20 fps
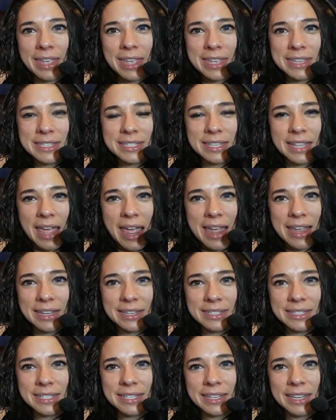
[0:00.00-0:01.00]
is
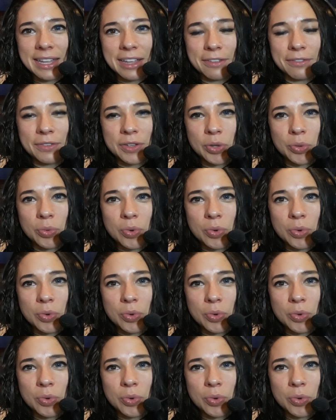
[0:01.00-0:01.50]
that if you